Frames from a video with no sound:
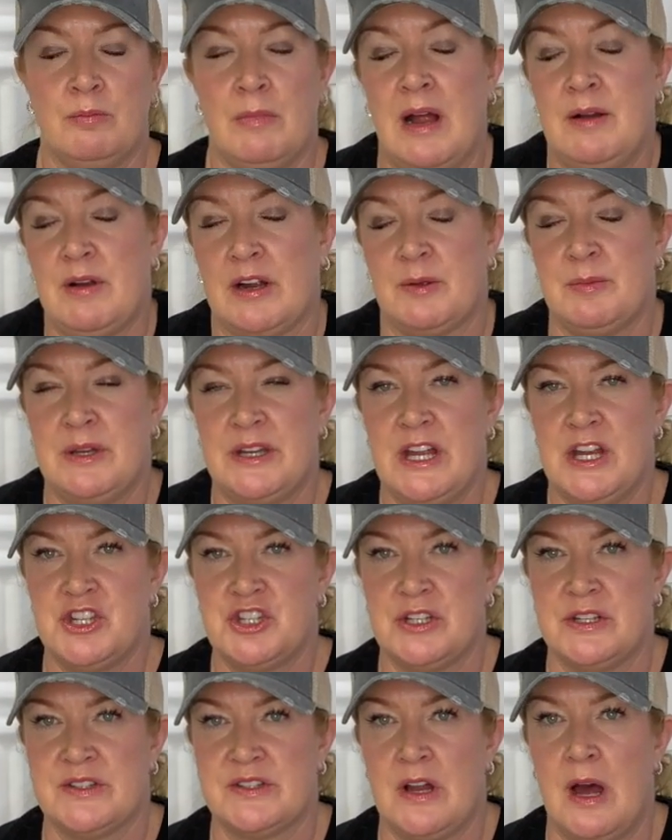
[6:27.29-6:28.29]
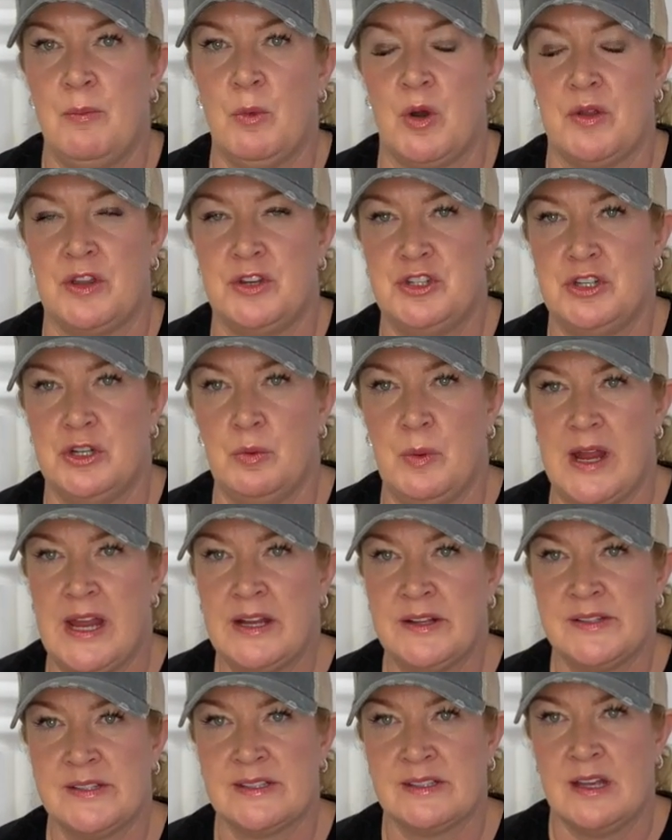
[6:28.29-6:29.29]
my recommendation is not more than 2
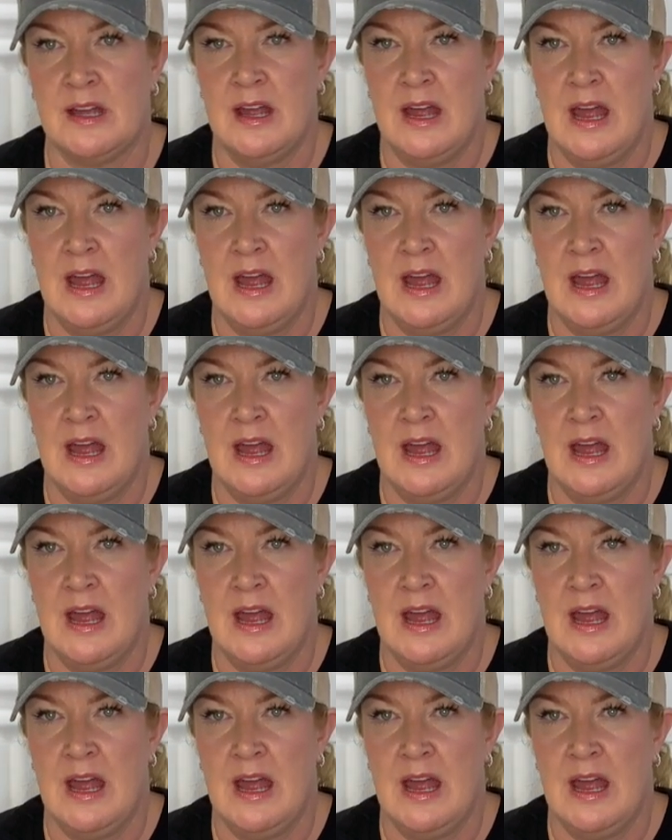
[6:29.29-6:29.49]
weeks.